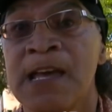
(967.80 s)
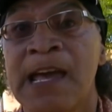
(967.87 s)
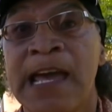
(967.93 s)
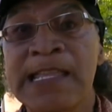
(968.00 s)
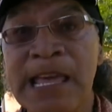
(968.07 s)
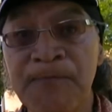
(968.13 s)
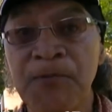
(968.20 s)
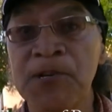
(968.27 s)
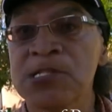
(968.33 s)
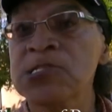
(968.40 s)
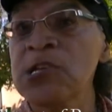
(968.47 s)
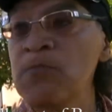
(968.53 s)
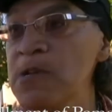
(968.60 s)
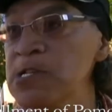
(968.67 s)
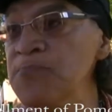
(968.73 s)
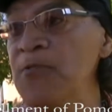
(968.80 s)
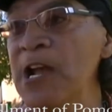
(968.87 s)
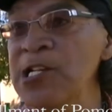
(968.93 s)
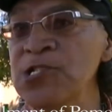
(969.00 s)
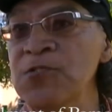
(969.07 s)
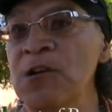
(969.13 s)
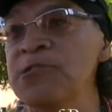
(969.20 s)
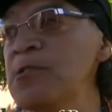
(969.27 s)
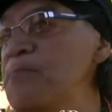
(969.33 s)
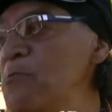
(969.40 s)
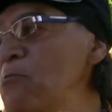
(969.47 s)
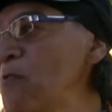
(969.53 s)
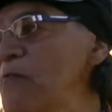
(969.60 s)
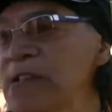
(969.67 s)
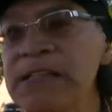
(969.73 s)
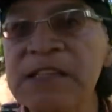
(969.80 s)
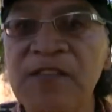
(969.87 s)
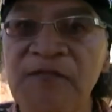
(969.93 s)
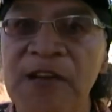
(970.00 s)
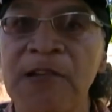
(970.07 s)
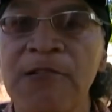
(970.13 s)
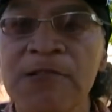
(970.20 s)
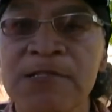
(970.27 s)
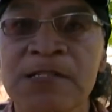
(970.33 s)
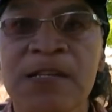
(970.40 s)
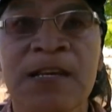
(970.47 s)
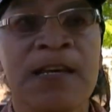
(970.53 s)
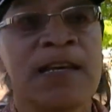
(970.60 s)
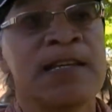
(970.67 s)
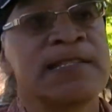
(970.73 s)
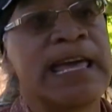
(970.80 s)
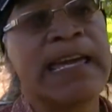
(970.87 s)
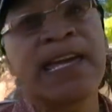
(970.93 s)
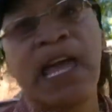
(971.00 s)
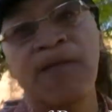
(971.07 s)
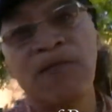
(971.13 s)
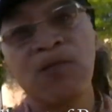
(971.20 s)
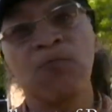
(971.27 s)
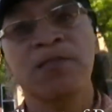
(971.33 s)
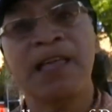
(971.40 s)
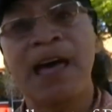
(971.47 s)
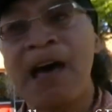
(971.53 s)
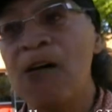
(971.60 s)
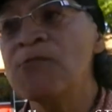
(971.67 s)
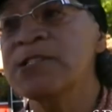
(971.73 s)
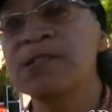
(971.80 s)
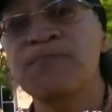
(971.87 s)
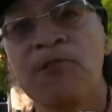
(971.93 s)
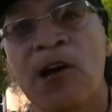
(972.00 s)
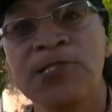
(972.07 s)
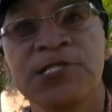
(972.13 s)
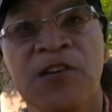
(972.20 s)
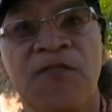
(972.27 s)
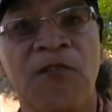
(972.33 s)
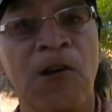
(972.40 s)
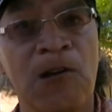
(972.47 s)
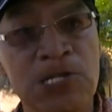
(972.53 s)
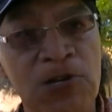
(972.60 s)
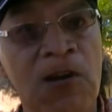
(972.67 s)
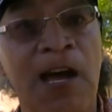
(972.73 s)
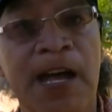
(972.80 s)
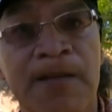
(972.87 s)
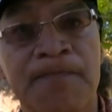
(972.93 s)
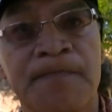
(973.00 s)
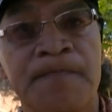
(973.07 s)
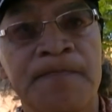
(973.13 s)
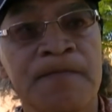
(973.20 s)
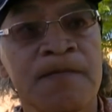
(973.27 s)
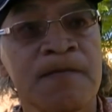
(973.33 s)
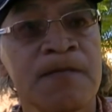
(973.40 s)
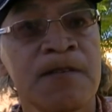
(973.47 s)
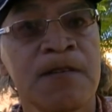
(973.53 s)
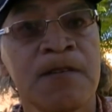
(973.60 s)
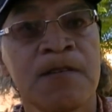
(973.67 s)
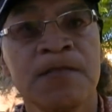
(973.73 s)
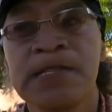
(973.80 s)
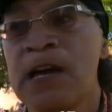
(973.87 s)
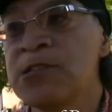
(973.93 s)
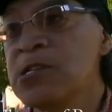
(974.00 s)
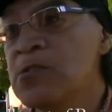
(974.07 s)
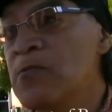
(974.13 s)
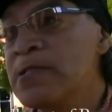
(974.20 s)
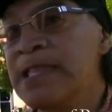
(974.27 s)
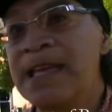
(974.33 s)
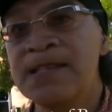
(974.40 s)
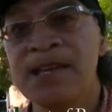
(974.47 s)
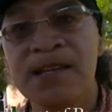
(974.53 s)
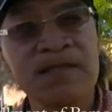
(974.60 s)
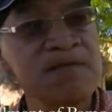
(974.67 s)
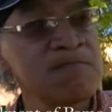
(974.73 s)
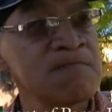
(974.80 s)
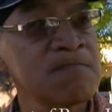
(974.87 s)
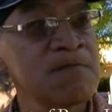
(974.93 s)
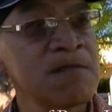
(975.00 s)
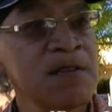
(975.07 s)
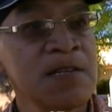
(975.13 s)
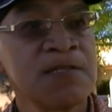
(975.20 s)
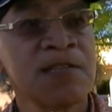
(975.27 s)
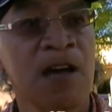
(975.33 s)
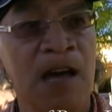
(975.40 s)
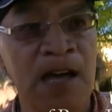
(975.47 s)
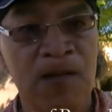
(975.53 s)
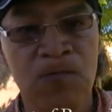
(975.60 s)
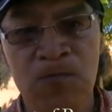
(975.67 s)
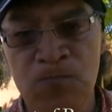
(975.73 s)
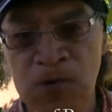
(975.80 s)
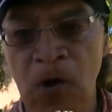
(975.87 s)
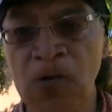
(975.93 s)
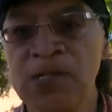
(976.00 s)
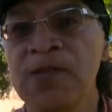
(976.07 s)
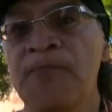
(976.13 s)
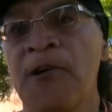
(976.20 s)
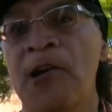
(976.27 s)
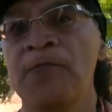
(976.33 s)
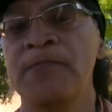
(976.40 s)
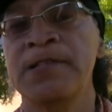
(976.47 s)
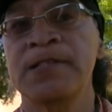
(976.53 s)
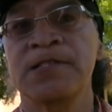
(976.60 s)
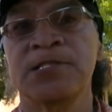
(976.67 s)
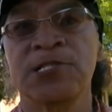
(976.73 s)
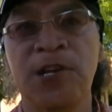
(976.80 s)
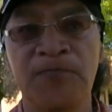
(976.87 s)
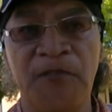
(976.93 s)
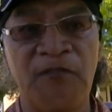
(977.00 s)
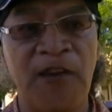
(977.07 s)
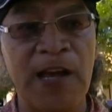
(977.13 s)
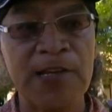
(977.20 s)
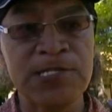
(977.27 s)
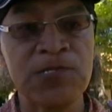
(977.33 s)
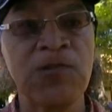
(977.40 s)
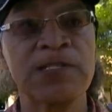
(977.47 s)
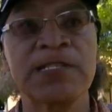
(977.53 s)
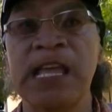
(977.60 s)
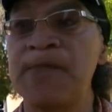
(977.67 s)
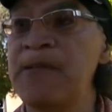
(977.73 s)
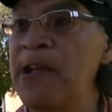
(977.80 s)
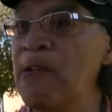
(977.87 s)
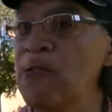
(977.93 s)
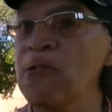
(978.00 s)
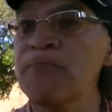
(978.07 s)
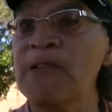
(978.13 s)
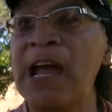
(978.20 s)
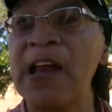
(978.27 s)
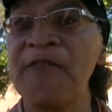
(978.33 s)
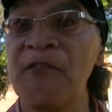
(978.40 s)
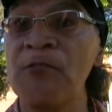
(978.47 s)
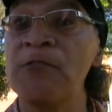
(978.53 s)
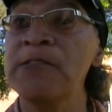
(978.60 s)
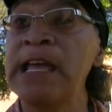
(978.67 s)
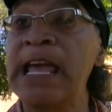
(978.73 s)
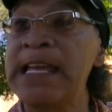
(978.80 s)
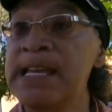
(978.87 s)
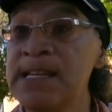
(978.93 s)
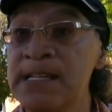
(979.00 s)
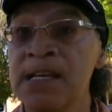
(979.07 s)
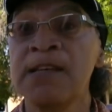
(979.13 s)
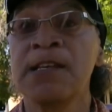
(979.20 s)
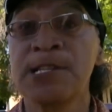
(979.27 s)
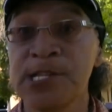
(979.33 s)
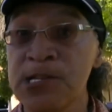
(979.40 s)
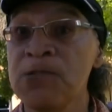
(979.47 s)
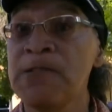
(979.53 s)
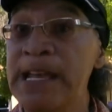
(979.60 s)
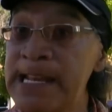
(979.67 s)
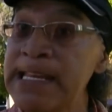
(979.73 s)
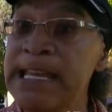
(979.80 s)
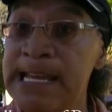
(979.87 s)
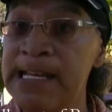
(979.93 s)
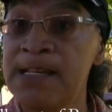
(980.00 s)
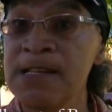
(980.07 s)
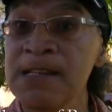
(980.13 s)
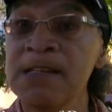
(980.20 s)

And they put so much pressure on the Bureau of Indian Affairs, they came in with the housing project for our tribe. Now, you know what they did? The road department supervisor, who was named Harold Bradford, a Sioux Indian,